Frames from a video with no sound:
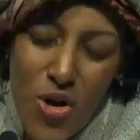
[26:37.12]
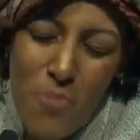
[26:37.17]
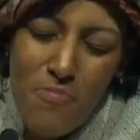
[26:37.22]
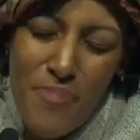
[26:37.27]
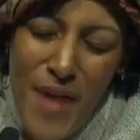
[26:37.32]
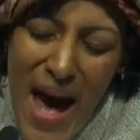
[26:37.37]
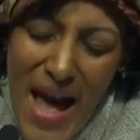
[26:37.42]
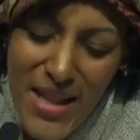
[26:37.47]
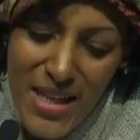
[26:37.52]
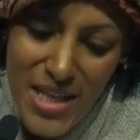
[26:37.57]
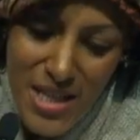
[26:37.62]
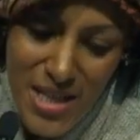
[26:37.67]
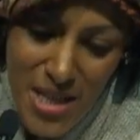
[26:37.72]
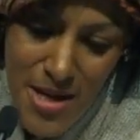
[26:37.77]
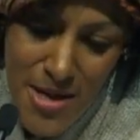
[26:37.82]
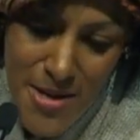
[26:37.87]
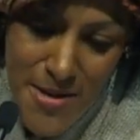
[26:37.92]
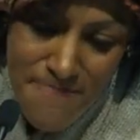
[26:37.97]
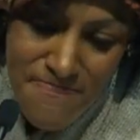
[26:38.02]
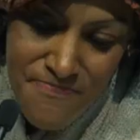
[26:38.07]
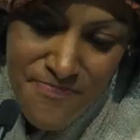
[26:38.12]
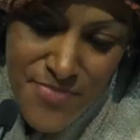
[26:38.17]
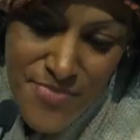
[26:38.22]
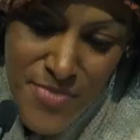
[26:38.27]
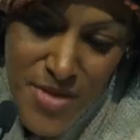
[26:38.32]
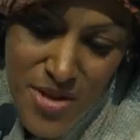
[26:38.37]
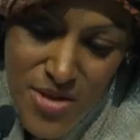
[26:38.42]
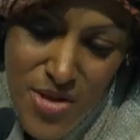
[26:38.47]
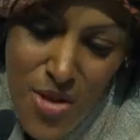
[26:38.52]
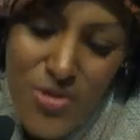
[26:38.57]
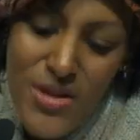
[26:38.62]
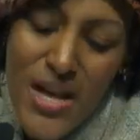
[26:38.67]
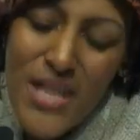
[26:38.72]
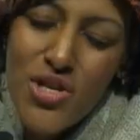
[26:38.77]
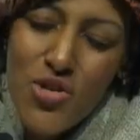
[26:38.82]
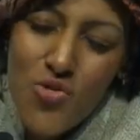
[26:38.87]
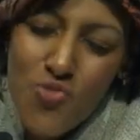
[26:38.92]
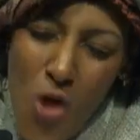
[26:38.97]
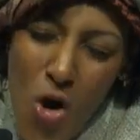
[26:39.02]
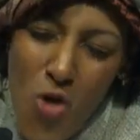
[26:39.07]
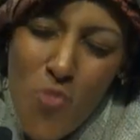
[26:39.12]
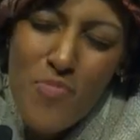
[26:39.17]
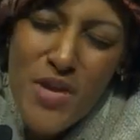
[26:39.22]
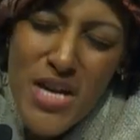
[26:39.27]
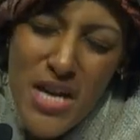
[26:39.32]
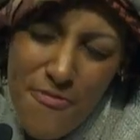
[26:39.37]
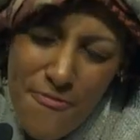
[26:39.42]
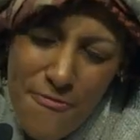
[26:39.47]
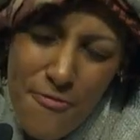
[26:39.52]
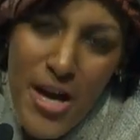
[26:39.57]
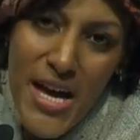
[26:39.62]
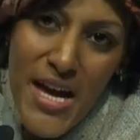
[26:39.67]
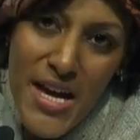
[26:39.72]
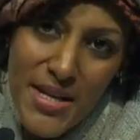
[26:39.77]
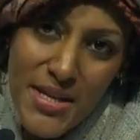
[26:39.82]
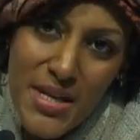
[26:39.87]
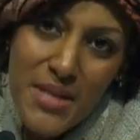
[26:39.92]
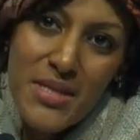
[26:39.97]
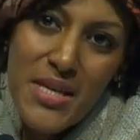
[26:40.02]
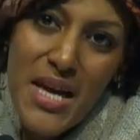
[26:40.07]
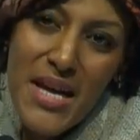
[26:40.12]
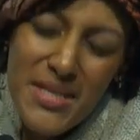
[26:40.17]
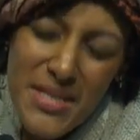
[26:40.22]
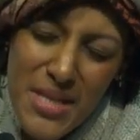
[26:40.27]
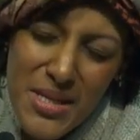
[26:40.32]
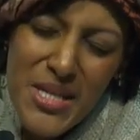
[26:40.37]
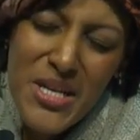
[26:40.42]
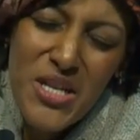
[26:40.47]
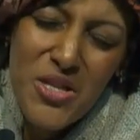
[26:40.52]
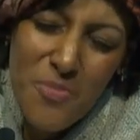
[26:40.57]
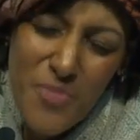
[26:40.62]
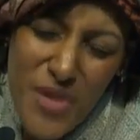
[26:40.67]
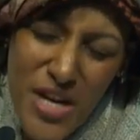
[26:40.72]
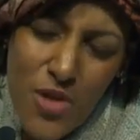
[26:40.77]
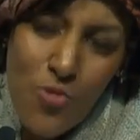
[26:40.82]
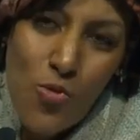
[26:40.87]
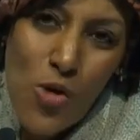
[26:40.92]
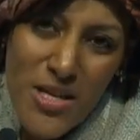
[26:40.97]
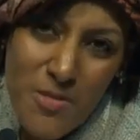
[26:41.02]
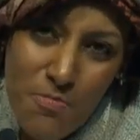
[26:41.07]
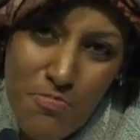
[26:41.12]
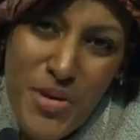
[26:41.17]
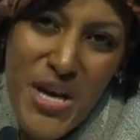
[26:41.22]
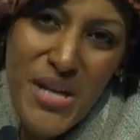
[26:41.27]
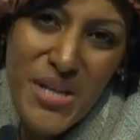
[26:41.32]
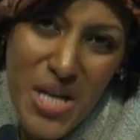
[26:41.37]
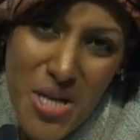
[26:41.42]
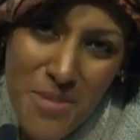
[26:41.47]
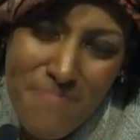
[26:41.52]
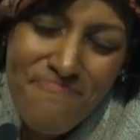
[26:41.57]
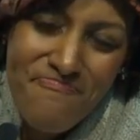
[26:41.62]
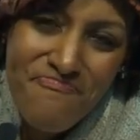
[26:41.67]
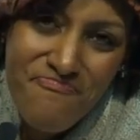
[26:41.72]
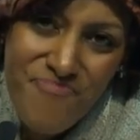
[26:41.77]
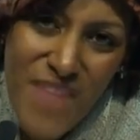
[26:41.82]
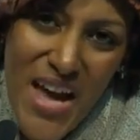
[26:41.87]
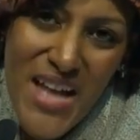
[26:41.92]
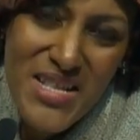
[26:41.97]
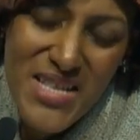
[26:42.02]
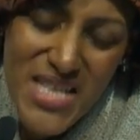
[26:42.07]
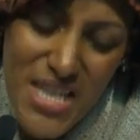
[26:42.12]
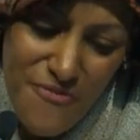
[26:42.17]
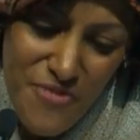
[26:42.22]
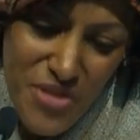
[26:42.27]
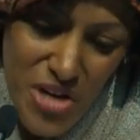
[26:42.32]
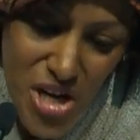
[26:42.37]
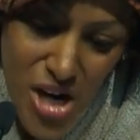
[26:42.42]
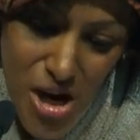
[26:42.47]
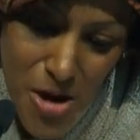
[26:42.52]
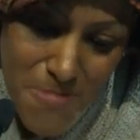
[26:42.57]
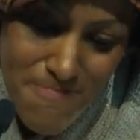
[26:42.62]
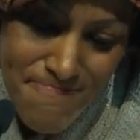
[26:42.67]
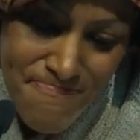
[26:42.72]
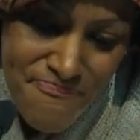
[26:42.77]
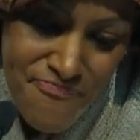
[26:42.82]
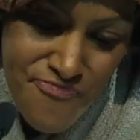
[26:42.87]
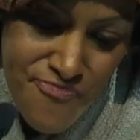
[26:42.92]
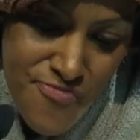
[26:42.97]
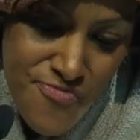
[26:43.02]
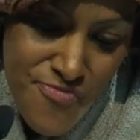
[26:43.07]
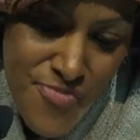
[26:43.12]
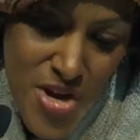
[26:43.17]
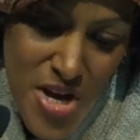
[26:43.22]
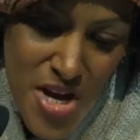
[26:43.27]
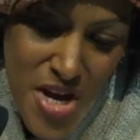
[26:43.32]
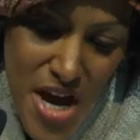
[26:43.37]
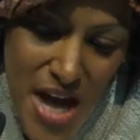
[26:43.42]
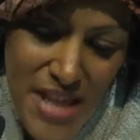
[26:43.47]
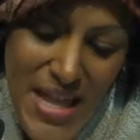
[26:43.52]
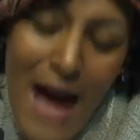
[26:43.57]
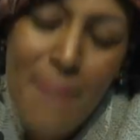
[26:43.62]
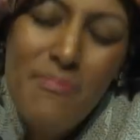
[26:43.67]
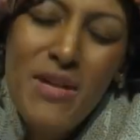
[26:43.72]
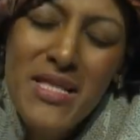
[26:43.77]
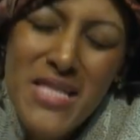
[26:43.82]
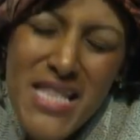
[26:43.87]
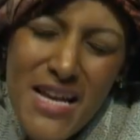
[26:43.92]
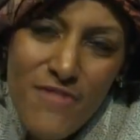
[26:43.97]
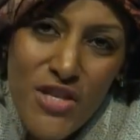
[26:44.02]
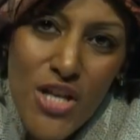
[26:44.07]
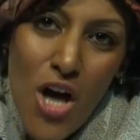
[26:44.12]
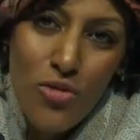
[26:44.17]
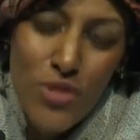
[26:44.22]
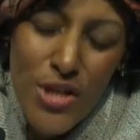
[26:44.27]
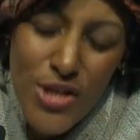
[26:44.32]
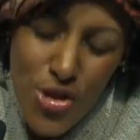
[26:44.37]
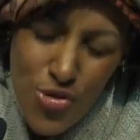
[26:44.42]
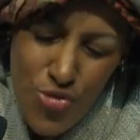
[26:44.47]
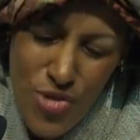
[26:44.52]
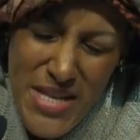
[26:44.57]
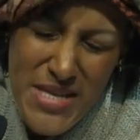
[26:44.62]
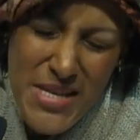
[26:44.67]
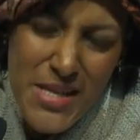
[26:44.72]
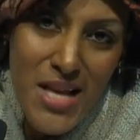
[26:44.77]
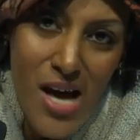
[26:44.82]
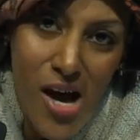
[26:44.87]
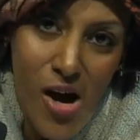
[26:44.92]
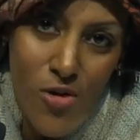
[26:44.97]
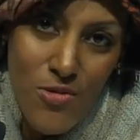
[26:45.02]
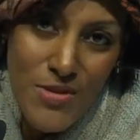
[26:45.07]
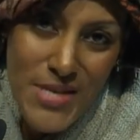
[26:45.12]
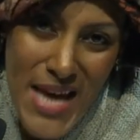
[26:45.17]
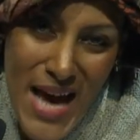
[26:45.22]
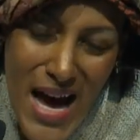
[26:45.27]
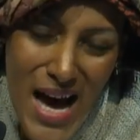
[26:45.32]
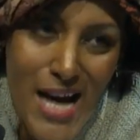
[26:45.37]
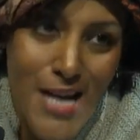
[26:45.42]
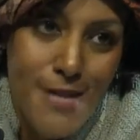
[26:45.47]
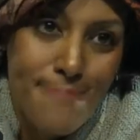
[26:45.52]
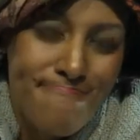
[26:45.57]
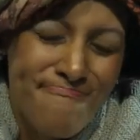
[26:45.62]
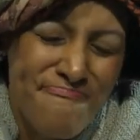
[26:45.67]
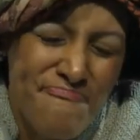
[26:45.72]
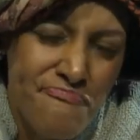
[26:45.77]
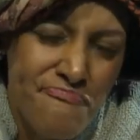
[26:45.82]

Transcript: your palate so that you won't be afraid to taste a little bit of what's bitter and difficult. And I've been living on the streets a long time.